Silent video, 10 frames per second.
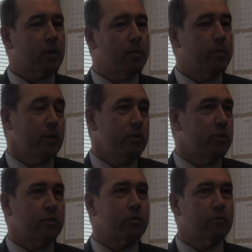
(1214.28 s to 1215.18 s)
but you
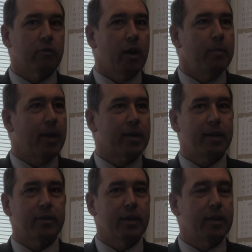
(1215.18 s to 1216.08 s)
just ride back
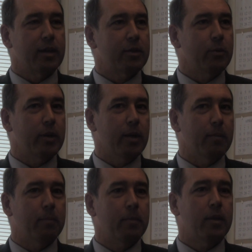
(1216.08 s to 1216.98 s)
down again like you went up.
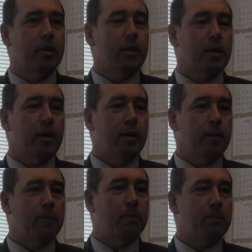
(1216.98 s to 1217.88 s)
A
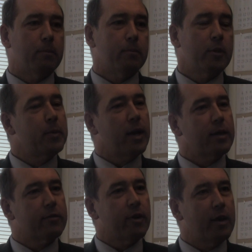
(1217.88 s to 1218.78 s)
little bit like
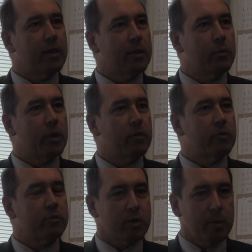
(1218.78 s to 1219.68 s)
riding,
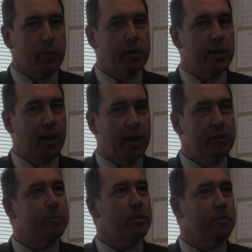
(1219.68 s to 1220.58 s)
first time I went on a hot
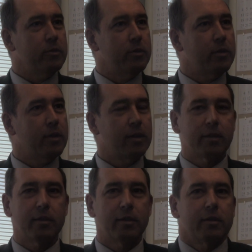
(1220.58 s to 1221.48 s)
air balloon, I
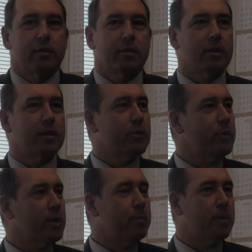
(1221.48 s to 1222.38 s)
said this is like
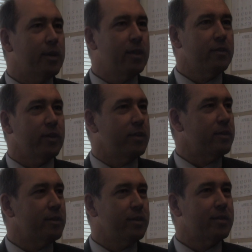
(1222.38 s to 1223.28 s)
going up in an elevator.
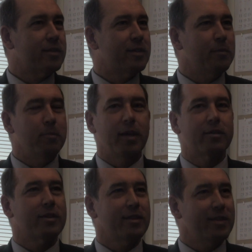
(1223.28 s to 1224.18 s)
It's
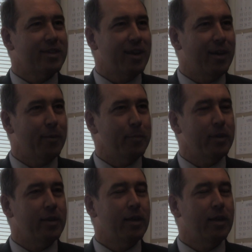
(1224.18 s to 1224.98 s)
amazingly calm, and